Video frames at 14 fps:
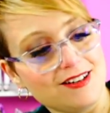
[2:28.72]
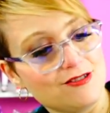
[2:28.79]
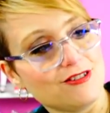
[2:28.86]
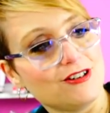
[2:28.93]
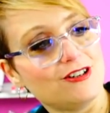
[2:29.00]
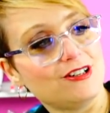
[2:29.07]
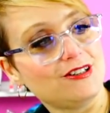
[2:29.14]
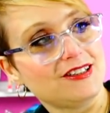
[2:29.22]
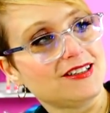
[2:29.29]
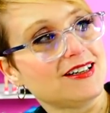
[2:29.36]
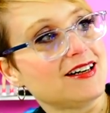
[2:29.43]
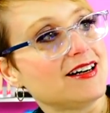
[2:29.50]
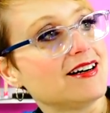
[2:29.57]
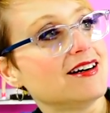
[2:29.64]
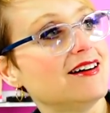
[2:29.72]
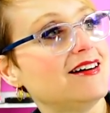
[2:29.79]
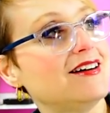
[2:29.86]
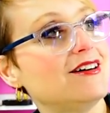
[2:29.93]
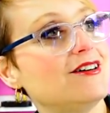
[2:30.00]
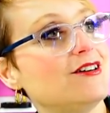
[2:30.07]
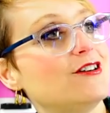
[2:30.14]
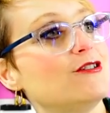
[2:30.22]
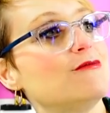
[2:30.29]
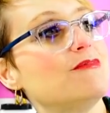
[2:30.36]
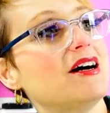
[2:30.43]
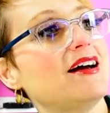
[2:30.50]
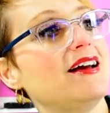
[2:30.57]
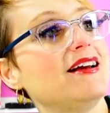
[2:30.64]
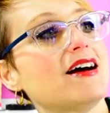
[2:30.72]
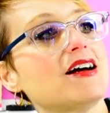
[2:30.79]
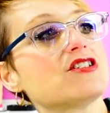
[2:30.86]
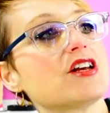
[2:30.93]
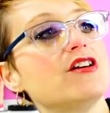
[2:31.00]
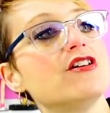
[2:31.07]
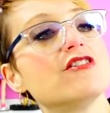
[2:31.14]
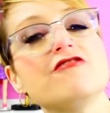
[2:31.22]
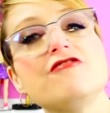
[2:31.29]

and roller. Oh my gosh. And her